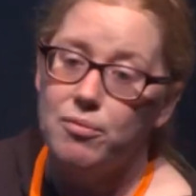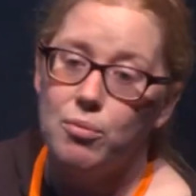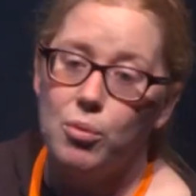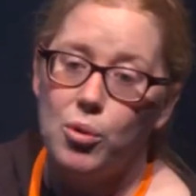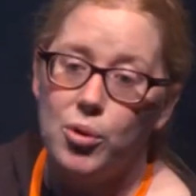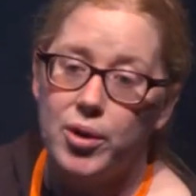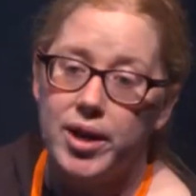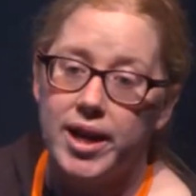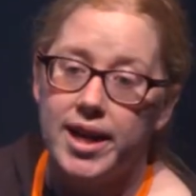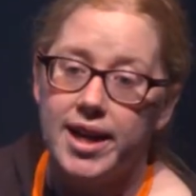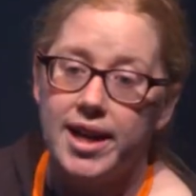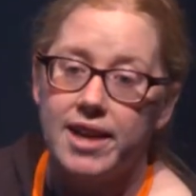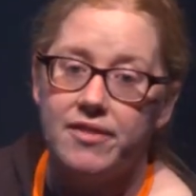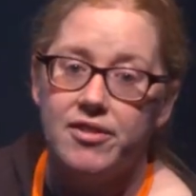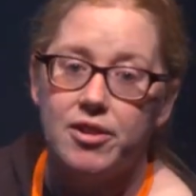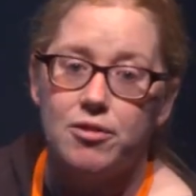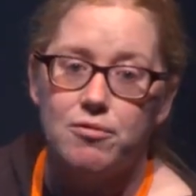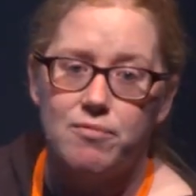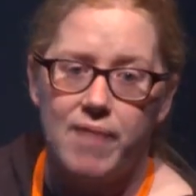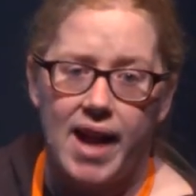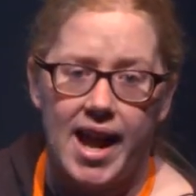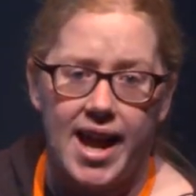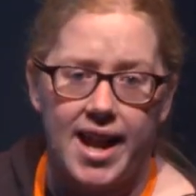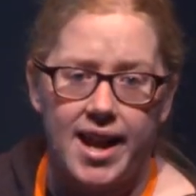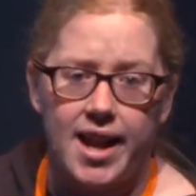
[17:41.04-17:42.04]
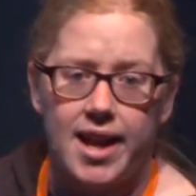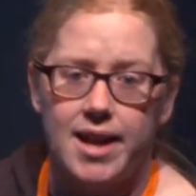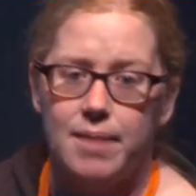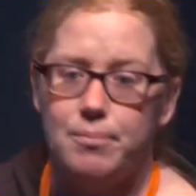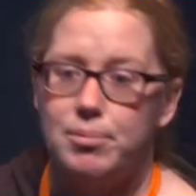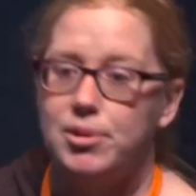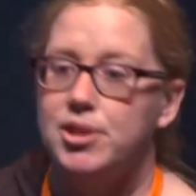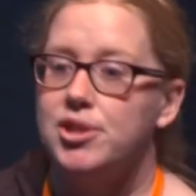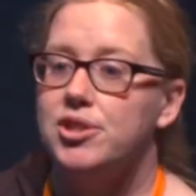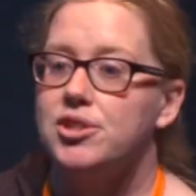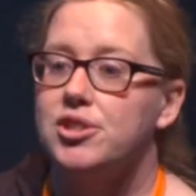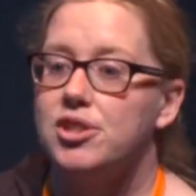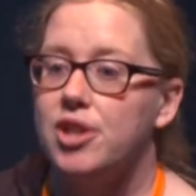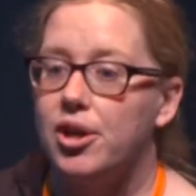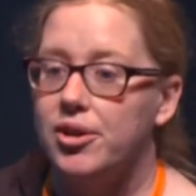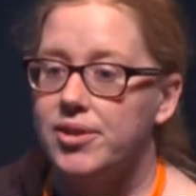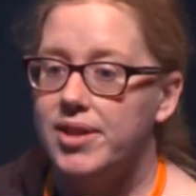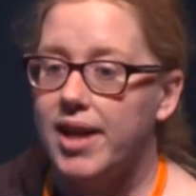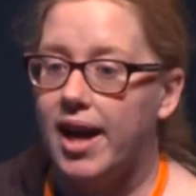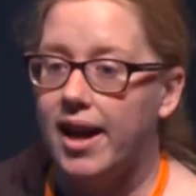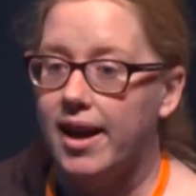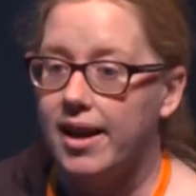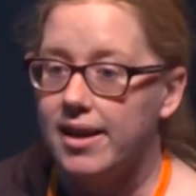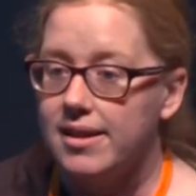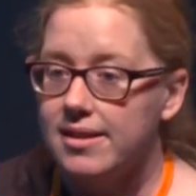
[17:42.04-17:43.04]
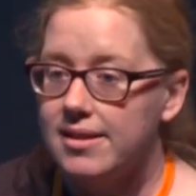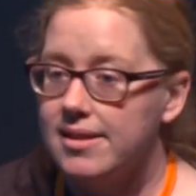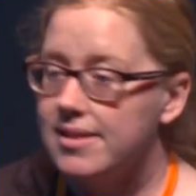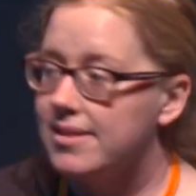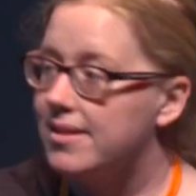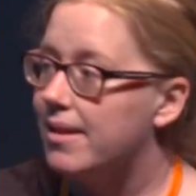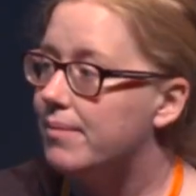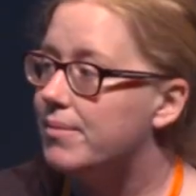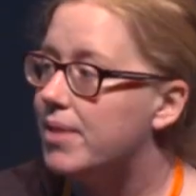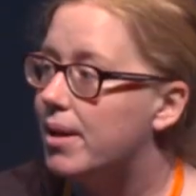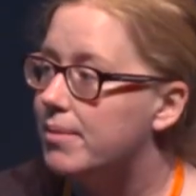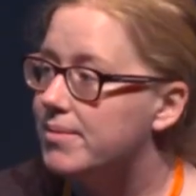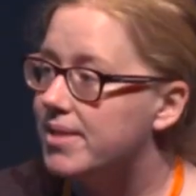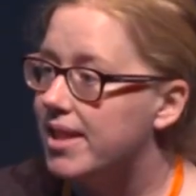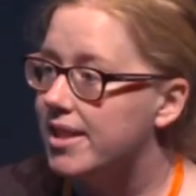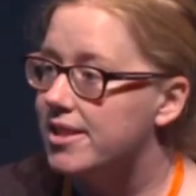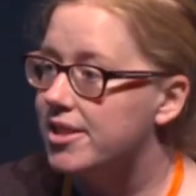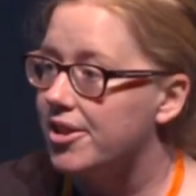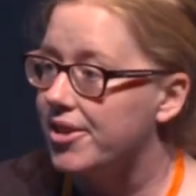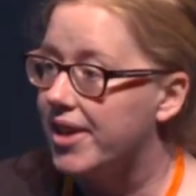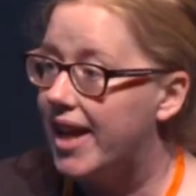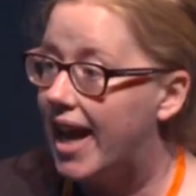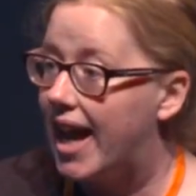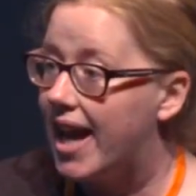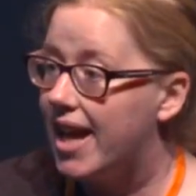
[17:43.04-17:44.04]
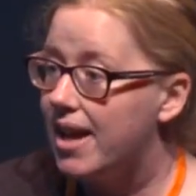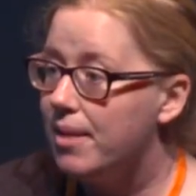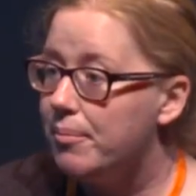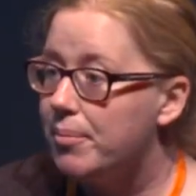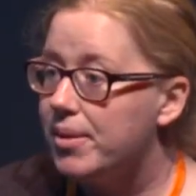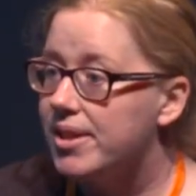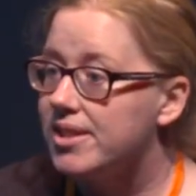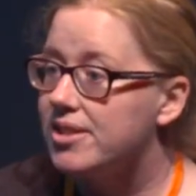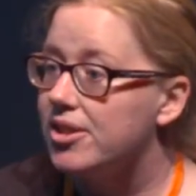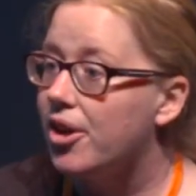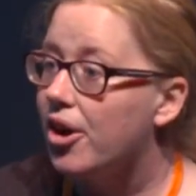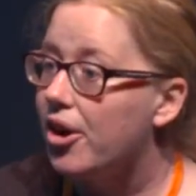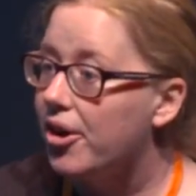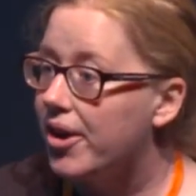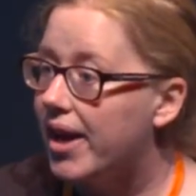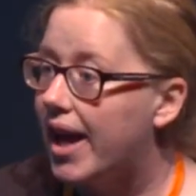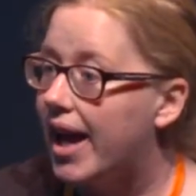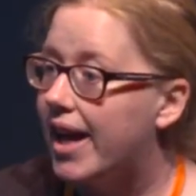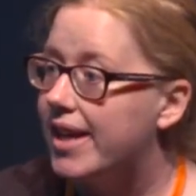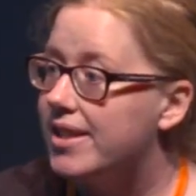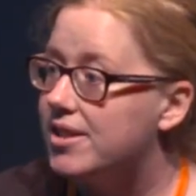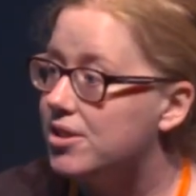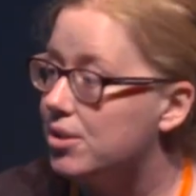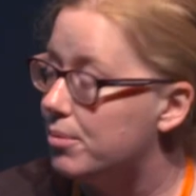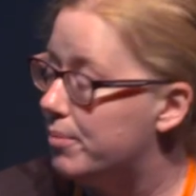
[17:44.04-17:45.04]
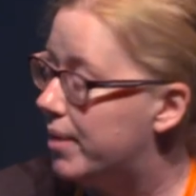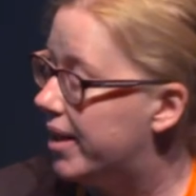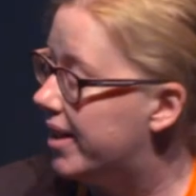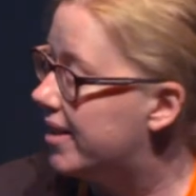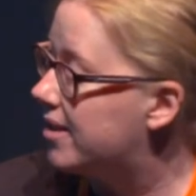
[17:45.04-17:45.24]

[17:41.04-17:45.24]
warning if it ran and it produced no data. Sometimes that's okay, but it's not okay too many